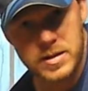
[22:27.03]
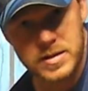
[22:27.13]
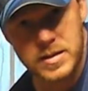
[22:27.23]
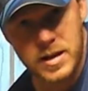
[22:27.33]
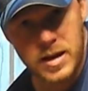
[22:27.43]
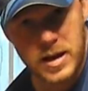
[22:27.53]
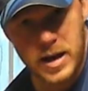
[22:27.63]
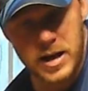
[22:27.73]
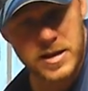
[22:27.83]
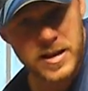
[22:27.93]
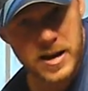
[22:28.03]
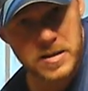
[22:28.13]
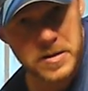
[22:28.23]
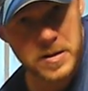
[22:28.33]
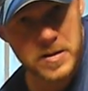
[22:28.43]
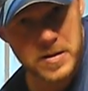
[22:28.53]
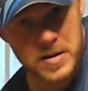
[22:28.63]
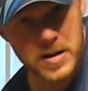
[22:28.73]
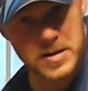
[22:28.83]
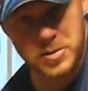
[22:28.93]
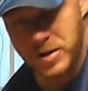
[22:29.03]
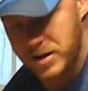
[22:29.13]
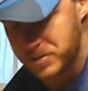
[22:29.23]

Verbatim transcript: because he didn't like learning all the knots quite